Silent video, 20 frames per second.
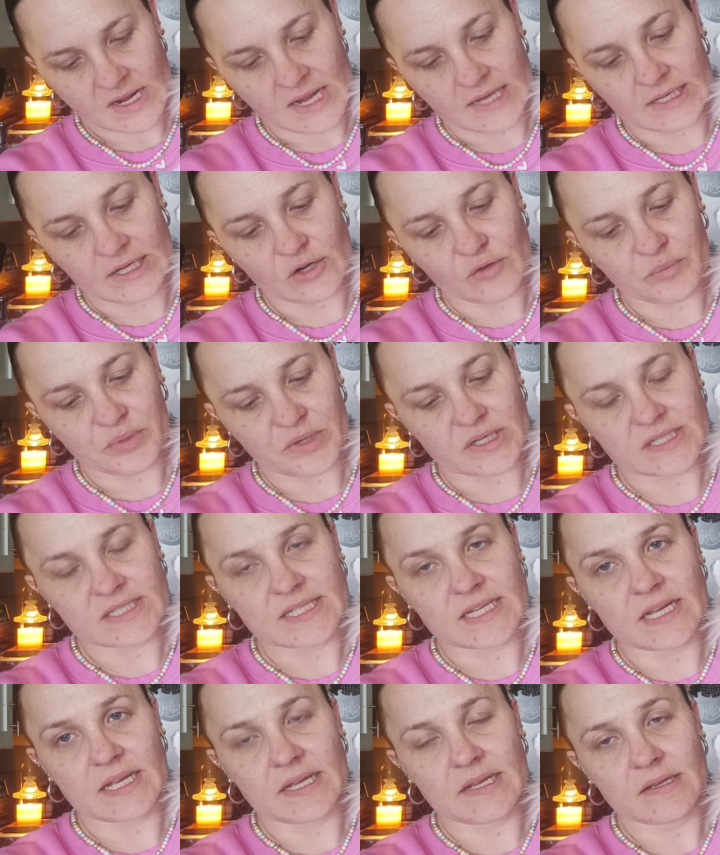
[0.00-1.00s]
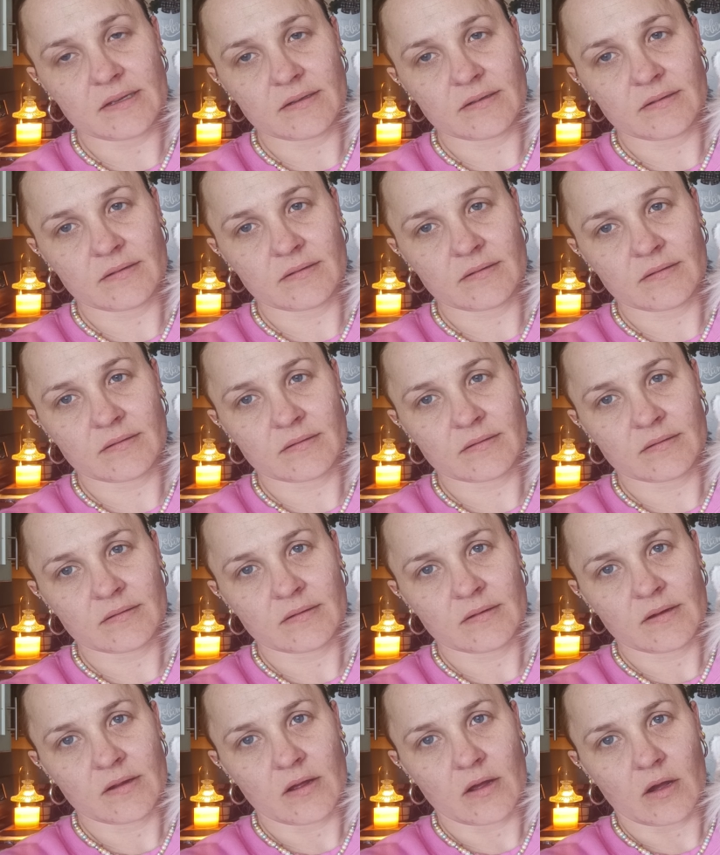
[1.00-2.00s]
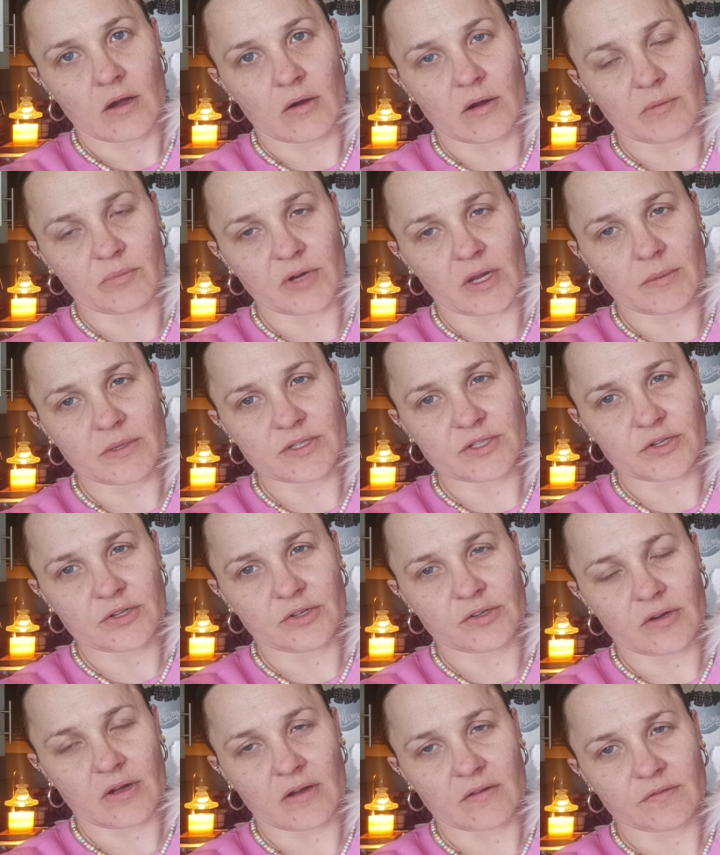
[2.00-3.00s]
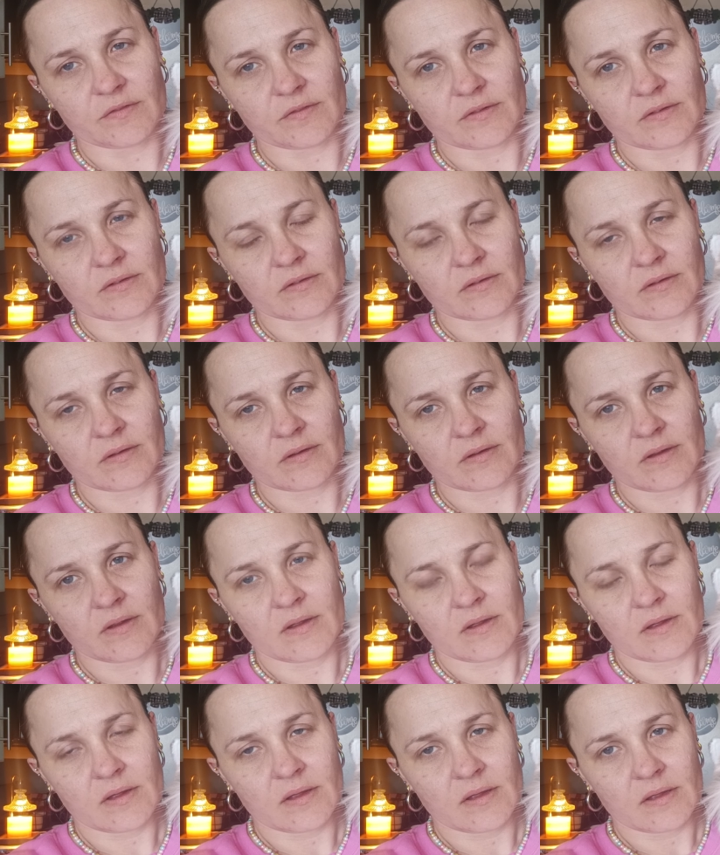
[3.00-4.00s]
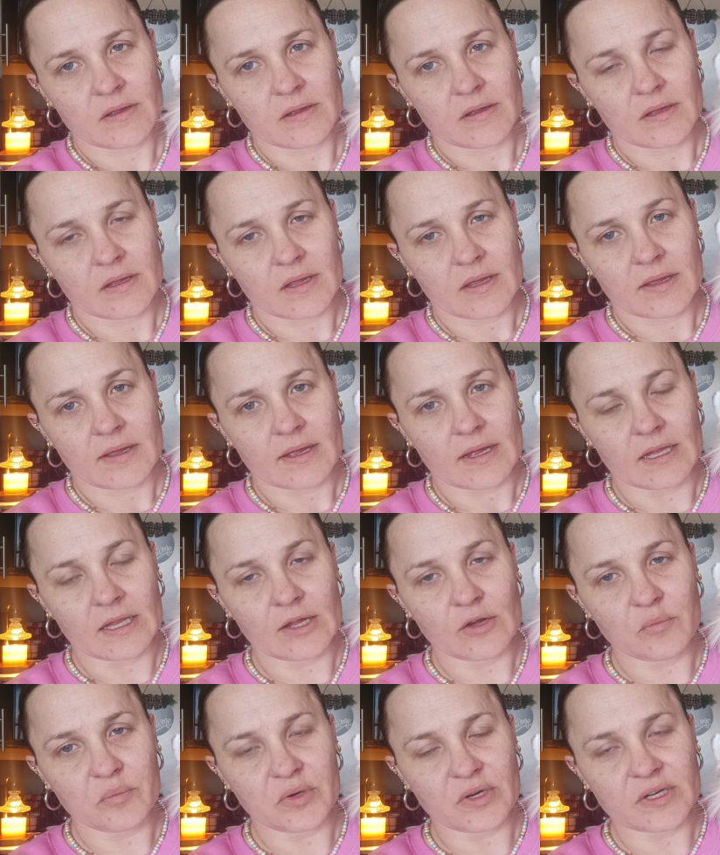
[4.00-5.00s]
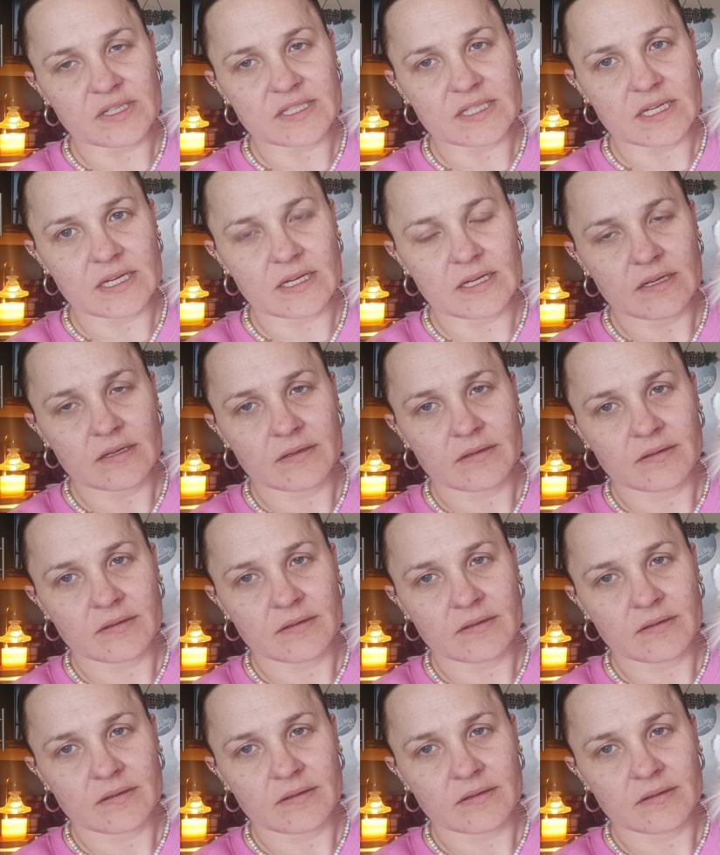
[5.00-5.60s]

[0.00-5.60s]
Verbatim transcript: Hello, Percy. Oh, I probably turned her off. Hello, Percy.